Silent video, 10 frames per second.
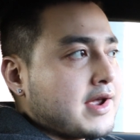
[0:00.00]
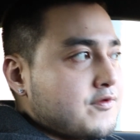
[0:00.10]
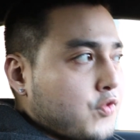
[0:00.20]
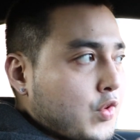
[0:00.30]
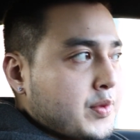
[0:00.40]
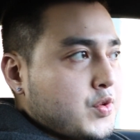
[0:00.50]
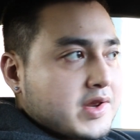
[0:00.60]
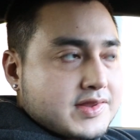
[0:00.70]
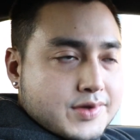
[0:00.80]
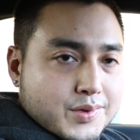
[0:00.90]
and forth between
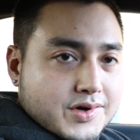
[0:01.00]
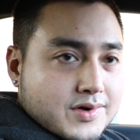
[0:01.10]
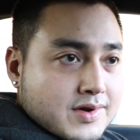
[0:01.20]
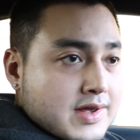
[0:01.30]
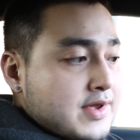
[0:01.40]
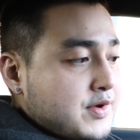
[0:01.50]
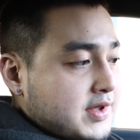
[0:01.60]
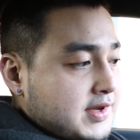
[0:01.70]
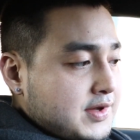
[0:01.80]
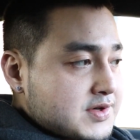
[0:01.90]
a tuner, you
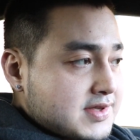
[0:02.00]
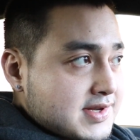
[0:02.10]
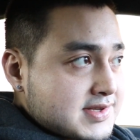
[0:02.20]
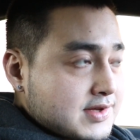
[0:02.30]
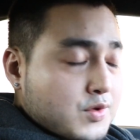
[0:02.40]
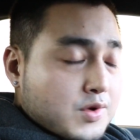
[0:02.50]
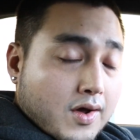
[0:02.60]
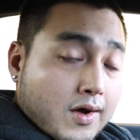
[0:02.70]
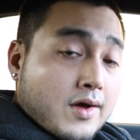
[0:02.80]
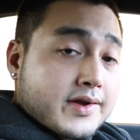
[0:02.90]
could use this and do it
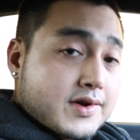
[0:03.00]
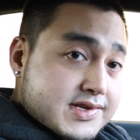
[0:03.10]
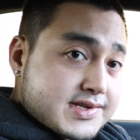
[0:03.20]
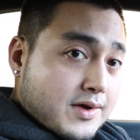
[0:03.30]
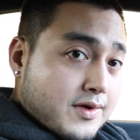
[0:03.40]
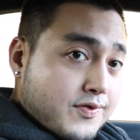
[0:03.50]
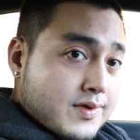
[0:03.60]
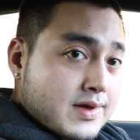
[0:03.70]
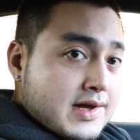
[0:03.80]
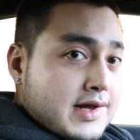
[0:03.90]
all yourself.
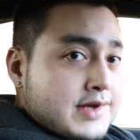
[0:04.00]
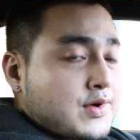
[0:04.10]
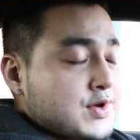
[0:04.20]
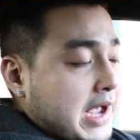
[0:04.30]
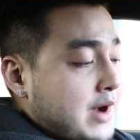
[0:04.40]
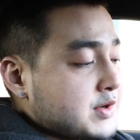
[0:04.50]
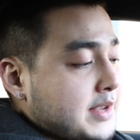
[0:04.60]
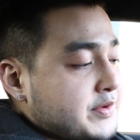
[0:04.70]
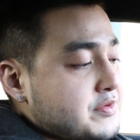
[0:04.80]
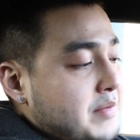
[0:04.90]
So I was
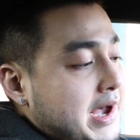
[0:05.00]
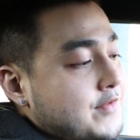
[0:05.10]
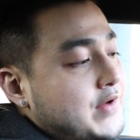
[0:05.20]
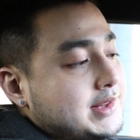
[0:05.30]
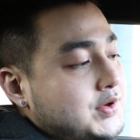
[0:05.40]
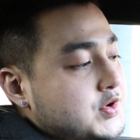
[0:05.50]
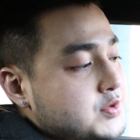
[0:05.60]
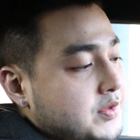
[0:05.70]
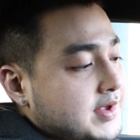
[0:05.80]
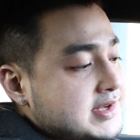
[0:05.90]
able to modify tunes
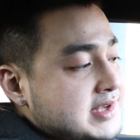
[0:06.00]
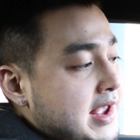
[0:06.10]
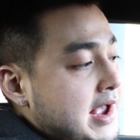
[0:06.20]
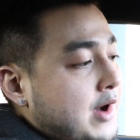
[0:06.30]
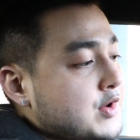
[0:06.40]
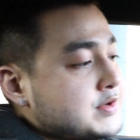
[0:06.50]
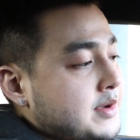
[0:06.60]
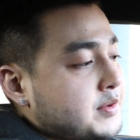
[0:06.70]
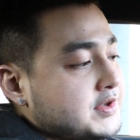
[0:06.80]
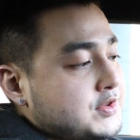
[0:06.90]
with this. I was
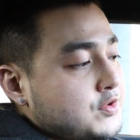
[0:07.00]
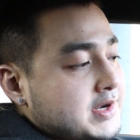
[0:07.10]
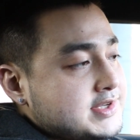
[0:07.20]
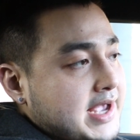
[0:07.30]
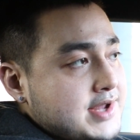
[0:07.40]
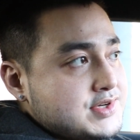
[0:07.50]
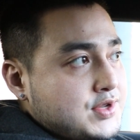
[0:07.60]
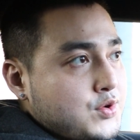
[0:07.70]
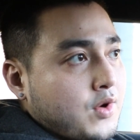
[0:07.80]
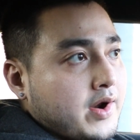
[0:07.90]
able to do my stage
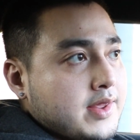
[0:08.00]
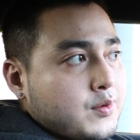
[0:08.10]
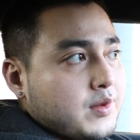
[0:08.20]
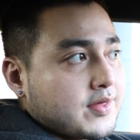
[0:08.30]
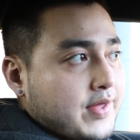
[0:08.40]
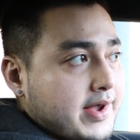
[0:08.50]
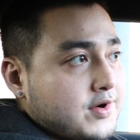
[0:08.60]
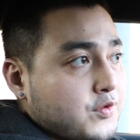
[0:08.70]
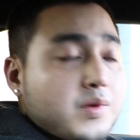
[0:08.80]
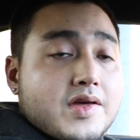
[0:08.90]
2 unequal length header
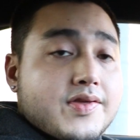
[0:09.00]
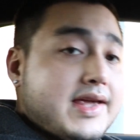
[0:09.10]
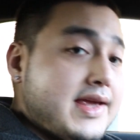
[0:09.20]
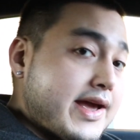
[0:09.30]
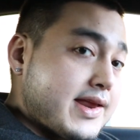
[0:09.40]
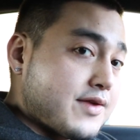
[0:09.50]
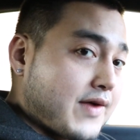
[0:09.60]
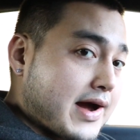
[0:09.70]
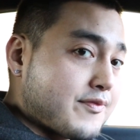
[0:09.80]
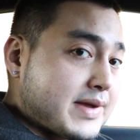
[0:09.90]
with
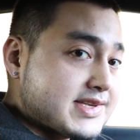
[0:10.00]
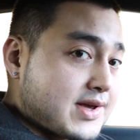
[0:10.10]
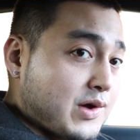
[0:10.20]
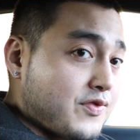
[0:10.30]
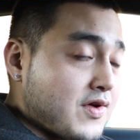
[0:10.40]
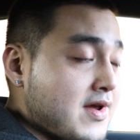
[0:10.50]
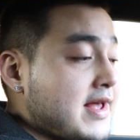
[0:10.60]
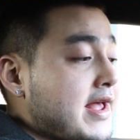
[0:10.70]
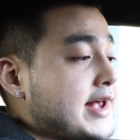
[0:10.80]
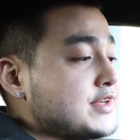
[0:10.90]
E85 myself,
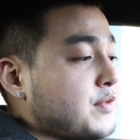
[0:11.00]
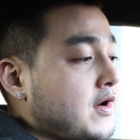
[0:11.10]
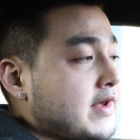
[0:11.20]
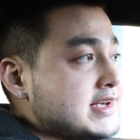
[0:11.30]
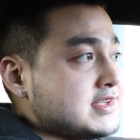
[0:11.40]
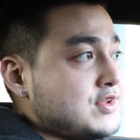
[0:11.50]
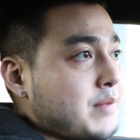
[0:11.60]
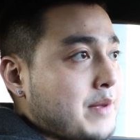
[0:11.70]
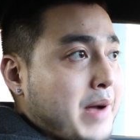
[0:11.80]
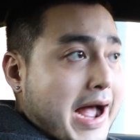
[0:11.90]
as well as do my
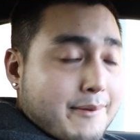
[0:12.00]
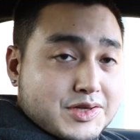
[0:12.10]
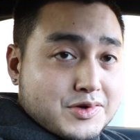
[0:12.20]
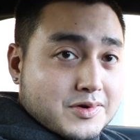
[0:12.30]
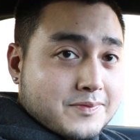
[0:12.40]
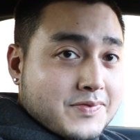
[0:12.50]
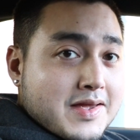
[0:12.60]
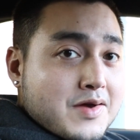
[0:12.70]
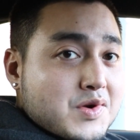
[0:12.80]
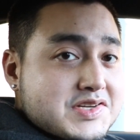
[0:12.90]
pop tune,
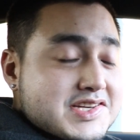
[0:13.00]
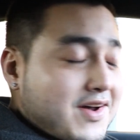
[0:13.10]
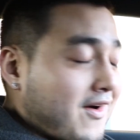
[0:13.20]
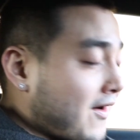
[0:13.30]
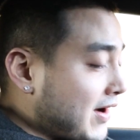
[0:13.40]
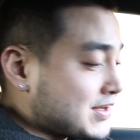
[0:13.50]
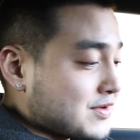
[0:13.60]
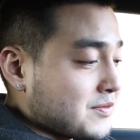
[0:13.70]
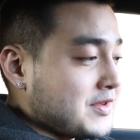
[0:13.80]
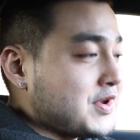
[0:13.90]
which is
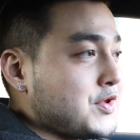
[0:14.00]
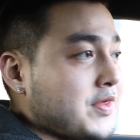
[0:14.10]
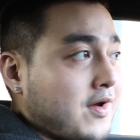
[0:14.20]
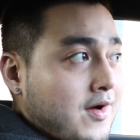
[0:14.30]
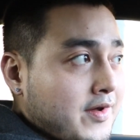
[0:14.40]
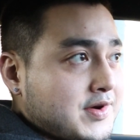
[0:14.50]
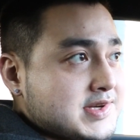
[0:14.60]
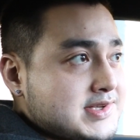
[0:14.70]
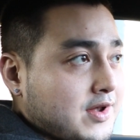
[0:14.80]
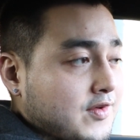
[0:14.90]
awesome, and you can do that all
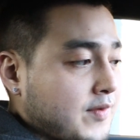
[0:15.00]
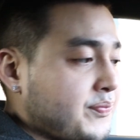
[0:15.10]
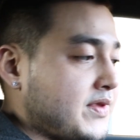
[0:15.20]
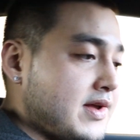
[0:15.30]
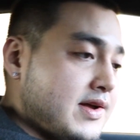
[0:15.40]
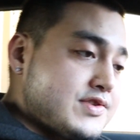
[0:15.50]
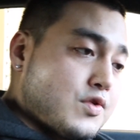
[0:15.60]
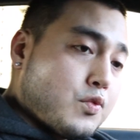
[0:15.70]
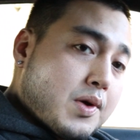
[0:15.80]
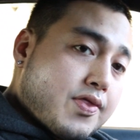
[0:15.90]
yourself. So
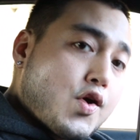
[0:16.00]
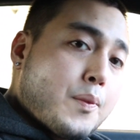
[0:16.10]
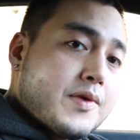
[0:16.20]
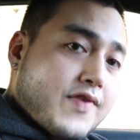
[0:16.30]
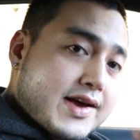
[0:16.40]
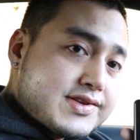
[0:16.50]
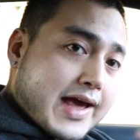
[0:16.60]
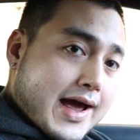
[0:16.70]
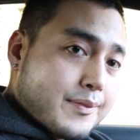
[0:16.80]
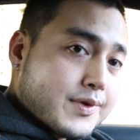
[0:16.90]
with the Open Flash
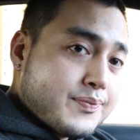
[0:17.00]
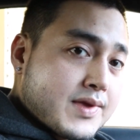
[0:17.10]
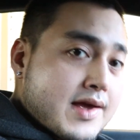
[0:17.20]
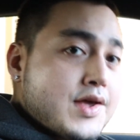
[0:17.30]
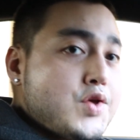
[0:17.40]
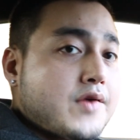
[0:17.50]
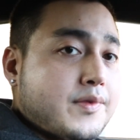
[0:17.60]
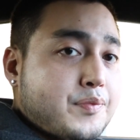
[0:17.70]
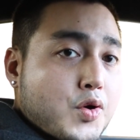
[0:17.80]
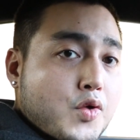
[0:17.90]
tablet, you have a
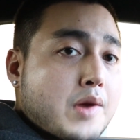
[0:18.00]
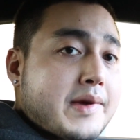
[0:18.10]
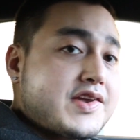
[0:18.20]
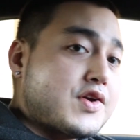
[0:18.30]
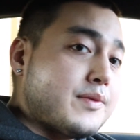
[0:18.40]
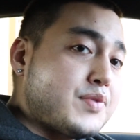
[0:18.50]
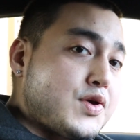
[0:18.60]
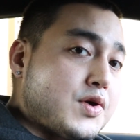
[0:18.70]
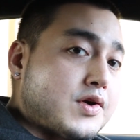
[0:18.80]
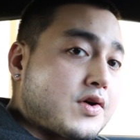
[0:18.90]
program on your
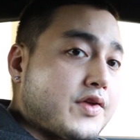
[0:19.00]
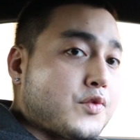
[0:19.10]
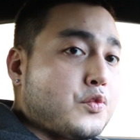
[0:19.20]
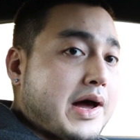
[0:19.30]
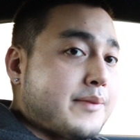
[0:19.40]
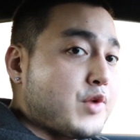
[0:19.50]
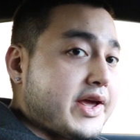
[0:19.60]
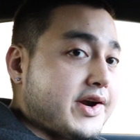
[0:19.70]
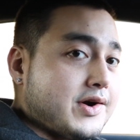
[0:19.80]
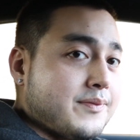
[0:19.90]
computer called the ROM
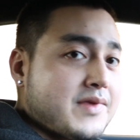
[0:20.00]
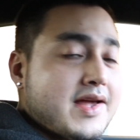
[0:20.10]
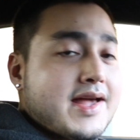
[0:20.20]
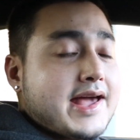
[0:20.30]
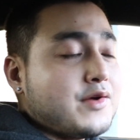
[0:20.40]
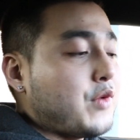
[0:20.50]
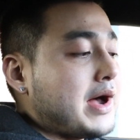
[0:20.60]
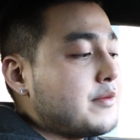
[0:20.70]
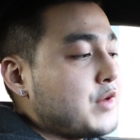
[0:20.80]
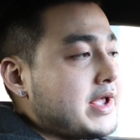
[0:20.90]
Rater. And
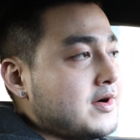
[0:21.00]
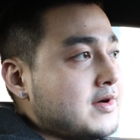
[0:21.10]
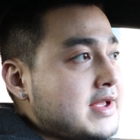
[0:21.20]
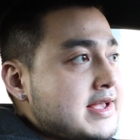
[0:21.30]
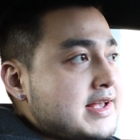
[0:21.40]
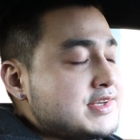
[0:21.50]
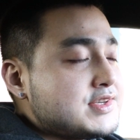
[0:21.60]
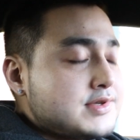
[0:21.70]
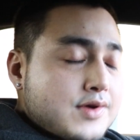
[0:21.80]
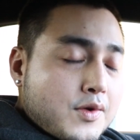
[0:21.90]
ROM Rater is
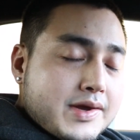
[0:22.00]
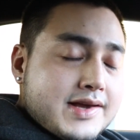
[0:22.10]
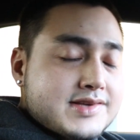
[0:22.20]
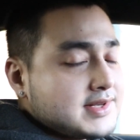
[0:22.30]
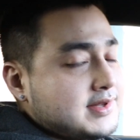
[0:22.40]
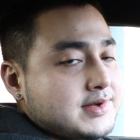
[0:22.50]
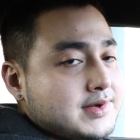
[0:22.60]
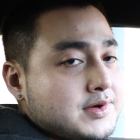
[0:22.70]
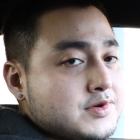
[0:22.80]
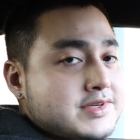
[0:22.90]
so easy to
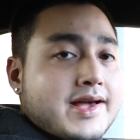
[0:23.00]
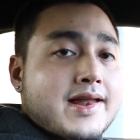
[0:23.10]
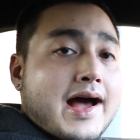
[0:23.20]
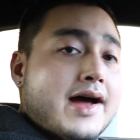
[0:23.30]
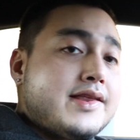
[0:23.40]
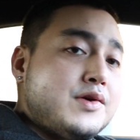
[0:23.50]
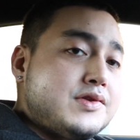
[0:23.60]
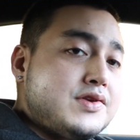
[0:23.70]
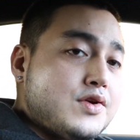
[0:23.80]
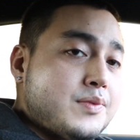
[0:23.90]
use, and on
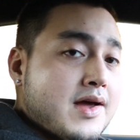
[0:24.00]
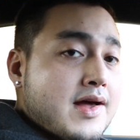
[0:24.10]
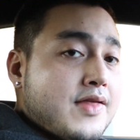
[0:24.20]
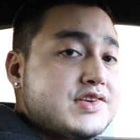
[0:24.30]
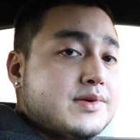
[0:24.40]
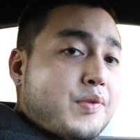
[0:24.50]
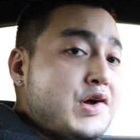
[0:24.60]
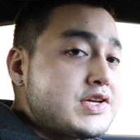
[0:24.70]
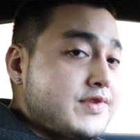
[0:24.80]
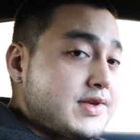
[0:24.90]
YouTube, there's a
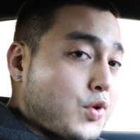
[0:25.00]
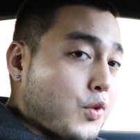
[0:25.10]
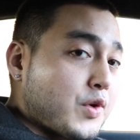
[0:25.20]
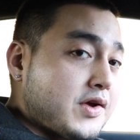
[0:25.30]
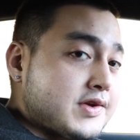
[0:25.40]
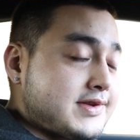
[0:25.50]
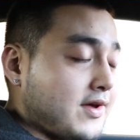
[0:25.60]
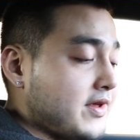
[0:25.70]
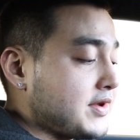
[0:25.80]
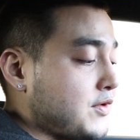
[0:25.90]
bunch of tutorials
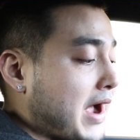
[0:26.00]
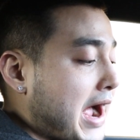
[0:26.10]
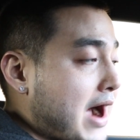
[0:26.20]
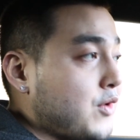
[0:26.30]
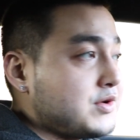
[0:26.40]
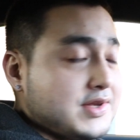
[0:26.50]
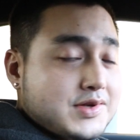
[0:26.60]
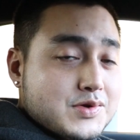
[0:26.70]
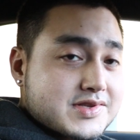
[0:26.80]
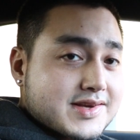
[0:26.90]
telling you how to
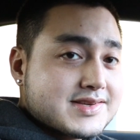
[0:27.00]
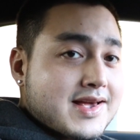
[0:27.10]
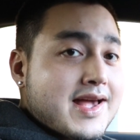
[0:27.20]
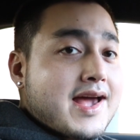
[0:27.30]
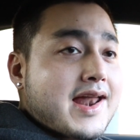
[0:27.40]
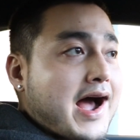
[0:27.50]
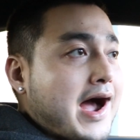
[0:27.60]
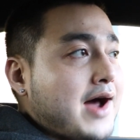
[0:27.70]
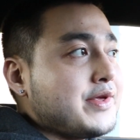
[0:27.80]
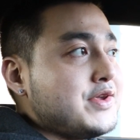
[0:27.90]
use this and
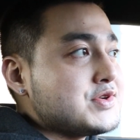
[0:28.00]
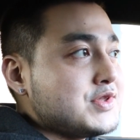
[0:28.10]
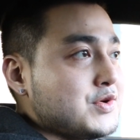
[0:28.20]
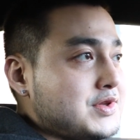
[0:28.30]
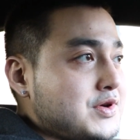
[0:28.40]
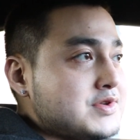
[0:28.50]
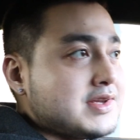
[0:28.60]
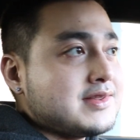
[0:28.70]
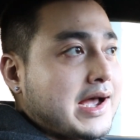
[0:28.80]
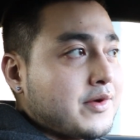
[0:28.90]
how to use new tunes
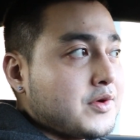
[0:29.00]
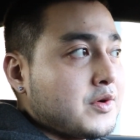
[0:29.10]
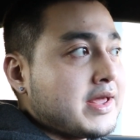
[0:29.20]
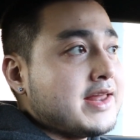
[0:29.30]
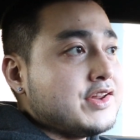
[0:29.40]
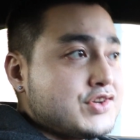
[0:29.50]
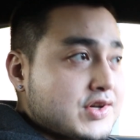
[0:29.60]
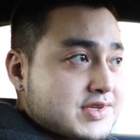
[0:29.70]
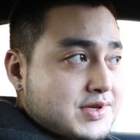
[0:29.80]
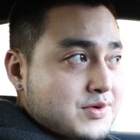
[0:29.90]
and download and
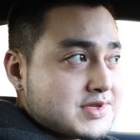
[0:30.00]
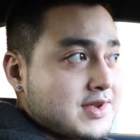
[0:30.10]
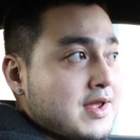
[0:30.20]
adjust tunes